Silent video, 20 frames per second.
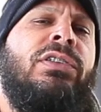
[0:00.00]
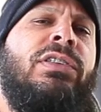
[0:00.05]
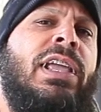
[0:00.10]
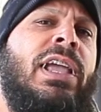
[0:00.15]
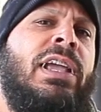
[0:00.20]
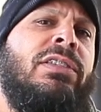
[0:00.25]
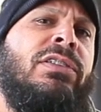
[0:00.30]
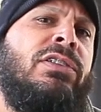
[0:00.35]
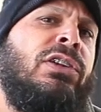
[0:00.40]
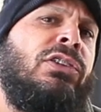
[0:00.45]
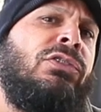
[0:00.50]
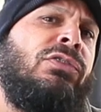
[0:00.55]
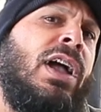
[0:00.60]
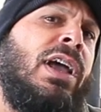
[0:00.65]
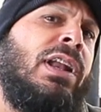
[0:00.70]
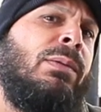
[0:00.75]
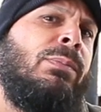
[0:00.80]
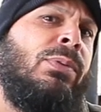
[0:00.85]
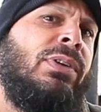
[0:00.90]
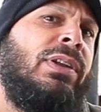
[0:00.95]
things, and they're
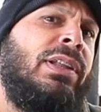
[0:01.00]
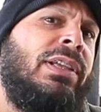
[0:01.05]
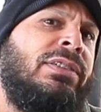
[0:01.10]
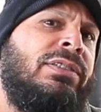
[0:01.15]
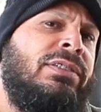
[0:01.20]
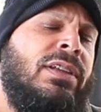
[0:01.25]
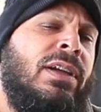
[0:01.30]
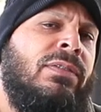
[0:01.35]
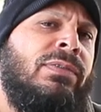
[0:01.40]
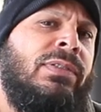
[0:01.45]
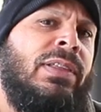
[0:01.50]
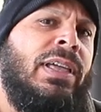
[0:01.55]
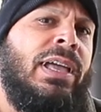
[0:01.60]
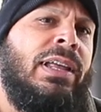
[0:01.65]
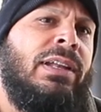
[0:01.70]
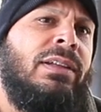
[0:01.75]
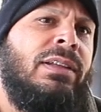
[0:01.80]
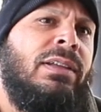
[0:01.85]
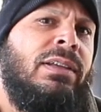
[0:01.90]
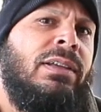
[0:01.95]
trying to put in stuff
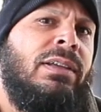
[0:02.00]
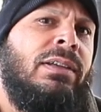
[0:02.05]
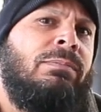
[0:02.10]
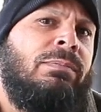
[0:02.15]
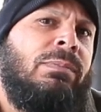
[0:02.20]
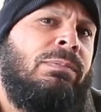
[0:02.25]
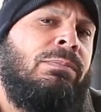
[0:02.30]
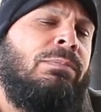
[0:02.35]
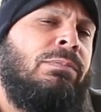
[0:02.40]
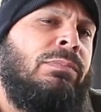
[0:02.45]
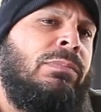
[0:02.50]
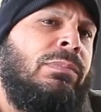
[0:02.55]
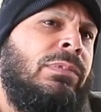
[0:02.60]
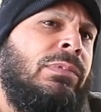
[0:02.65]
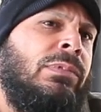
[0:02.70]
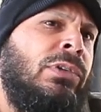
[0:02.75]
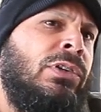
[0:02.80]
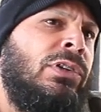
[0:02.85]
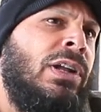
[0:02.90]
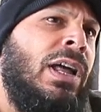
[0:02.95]
that
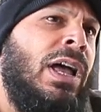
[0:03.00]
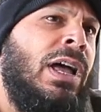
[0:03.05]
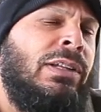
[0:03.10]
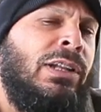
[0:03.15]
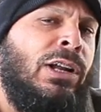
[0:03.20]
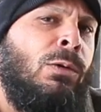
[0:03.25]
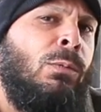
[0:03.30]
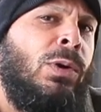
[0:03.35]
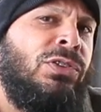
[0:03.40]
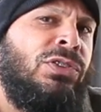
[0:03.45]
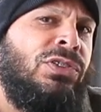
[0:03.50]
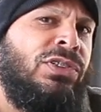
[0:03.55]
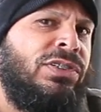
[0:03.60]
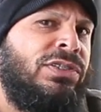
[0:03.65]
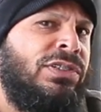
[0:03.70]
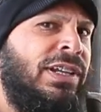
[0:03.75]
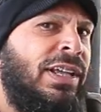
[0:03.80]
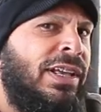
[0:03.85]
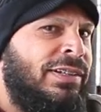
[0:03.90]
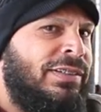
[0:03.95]
you're not. They don't want you to
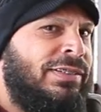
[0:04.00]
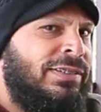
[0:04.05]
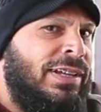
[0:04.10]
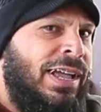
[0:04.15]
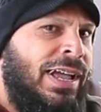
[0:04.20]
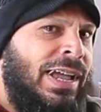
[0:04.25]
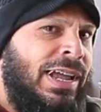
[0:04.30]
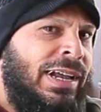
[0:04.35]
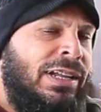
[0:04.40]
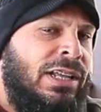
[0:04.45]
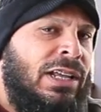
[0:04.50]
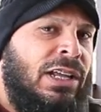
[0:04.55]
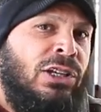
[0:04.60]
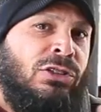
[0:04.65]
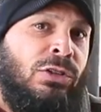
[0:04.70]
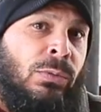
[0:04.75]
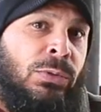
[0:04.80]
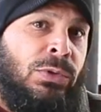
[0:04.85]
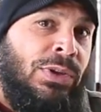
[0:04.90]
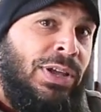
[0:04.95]
see on the side.
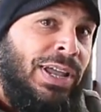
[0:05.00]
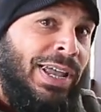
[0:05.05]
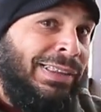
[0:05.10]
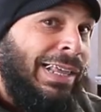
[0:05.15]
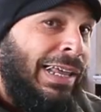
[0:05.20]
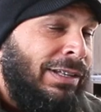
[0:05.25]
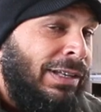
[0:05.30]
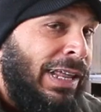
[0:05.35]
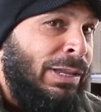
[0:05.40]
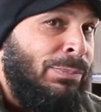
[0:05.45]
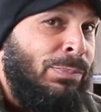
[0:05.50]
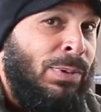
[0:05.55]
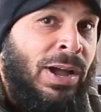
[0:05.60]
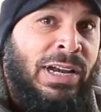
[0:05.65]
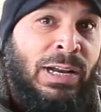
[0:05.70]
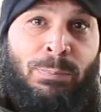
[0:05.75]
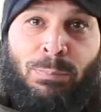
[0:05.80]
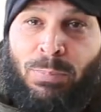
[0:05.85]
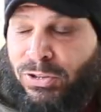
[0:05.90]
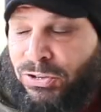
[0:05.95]
So when you hit that like
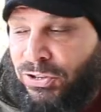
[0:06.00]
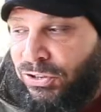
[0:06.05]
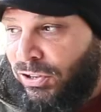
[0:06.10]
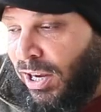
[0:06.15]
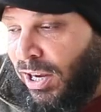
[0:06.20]
button, it pushes